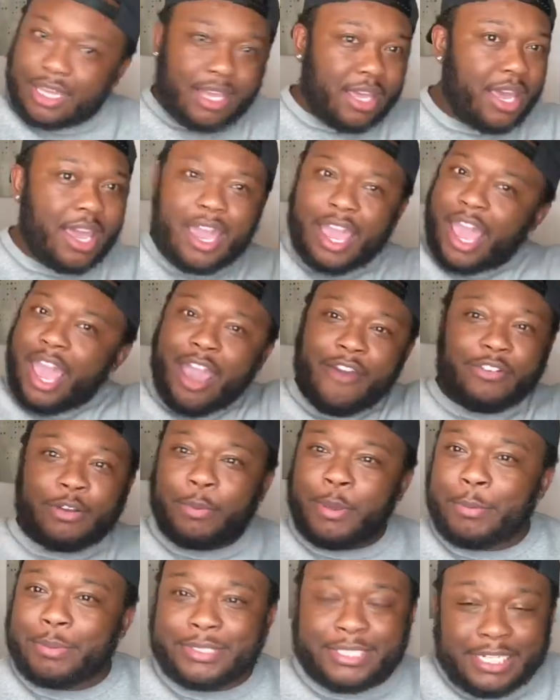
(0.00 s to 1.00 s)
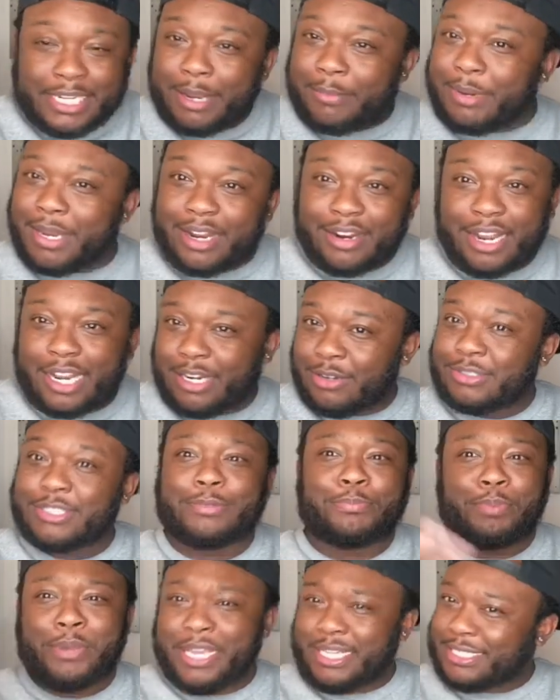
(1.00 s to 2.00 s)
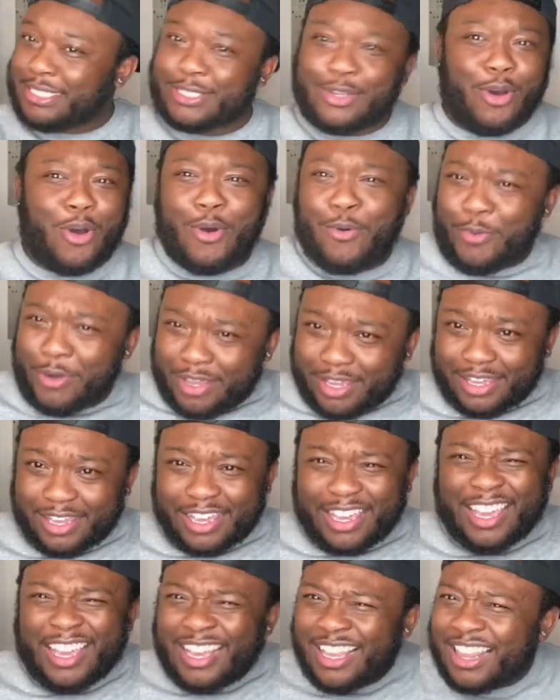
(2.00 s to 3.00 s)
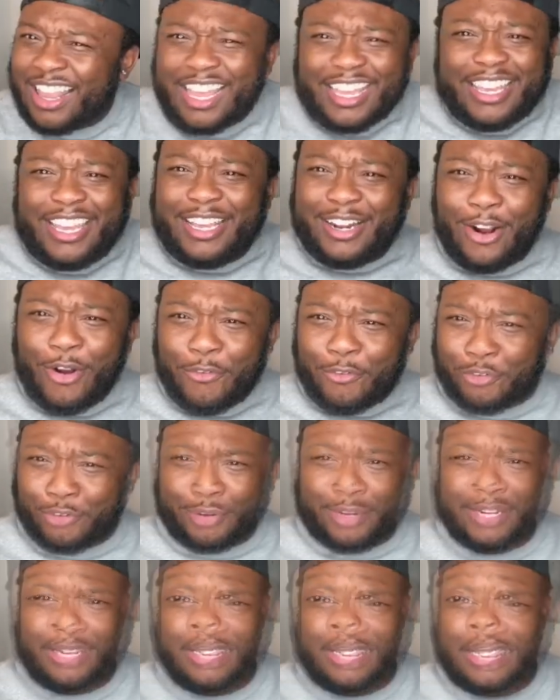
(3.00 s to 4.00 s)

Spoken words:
half the people sitting up there got on some pieces or a wig. Like, get over it.